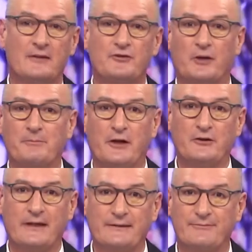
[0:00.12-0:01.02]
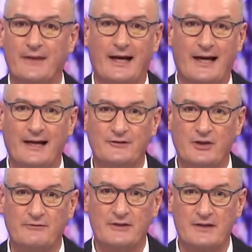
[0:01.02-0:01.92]
John Melki, uh,
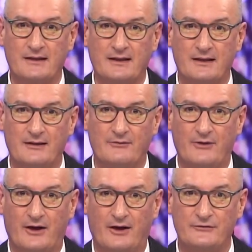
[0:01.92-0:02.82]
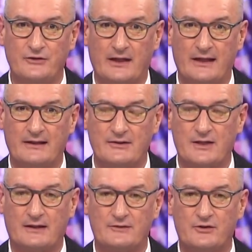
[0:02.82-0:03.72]
Chief Executive of Genetic
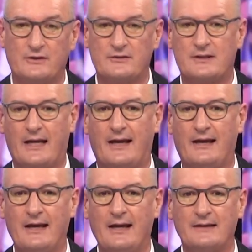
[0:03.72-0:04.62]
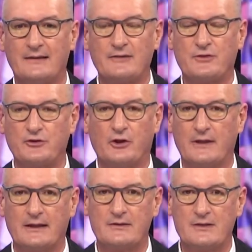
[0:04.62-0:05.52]
Signatures. Uh, thanks for
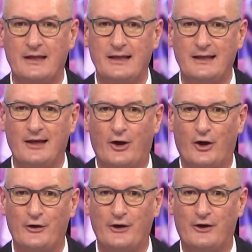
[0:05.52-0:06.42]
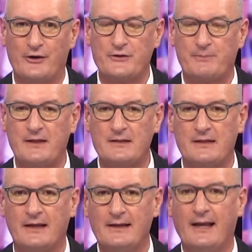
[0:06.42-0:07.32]
joining us here on AusBiz.
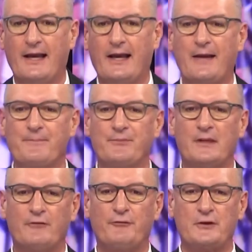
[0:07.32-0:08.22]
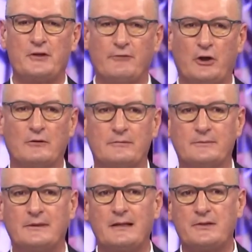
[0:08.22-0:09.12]
Um, first of all,
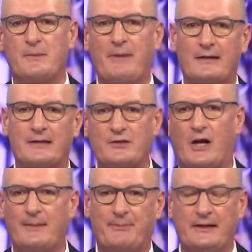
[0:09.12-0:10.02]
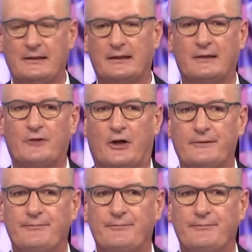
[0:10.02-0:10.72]
tell us about this IP that you've got.